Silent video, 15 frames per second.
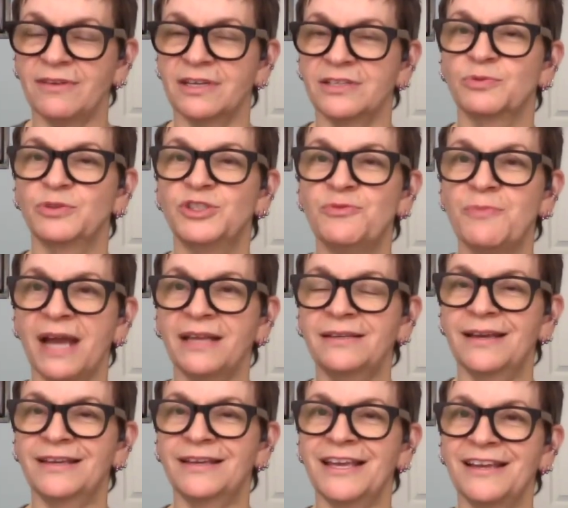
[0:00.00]
Travis, would you
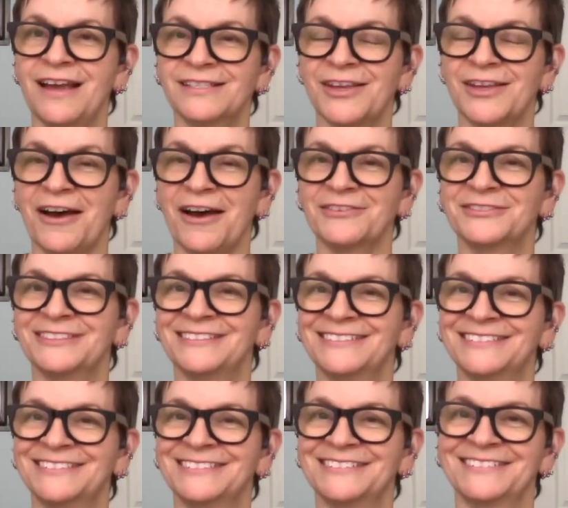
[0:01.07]
mind kicking us off?
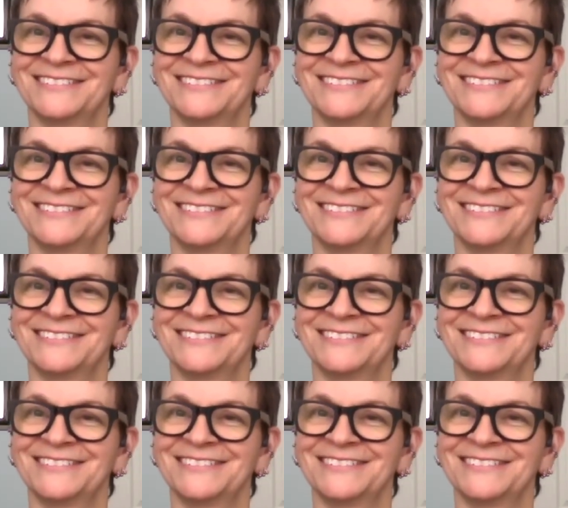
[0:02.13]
